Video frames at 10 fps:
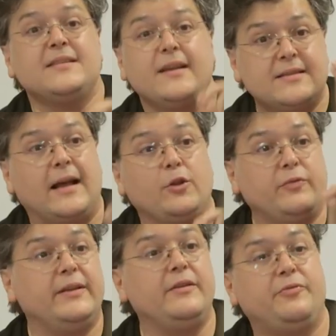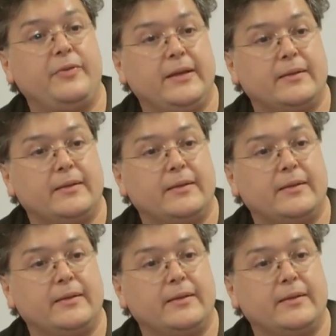Birkbeck will give you